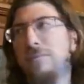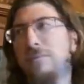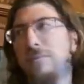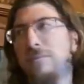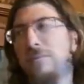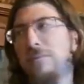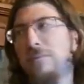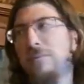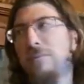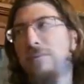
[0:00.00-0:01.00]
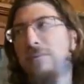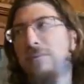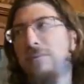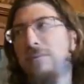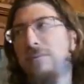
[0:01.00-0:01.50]

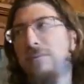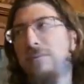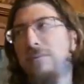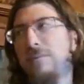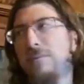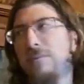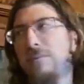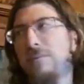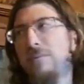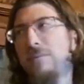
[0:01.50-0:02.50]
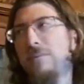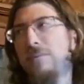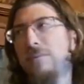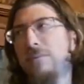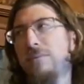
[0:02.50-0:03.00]

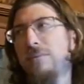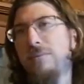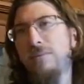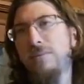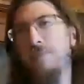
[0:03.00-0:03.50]
[no speech]